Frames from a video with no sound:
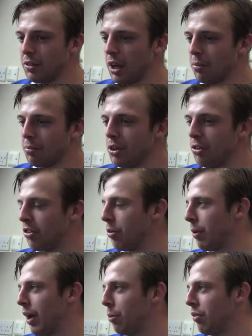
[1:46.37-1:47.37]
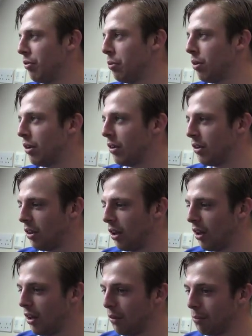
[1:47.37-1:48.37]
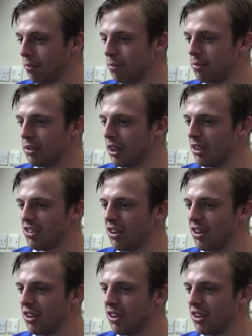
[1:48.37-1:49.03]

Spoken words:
I'm used to playing with everyone.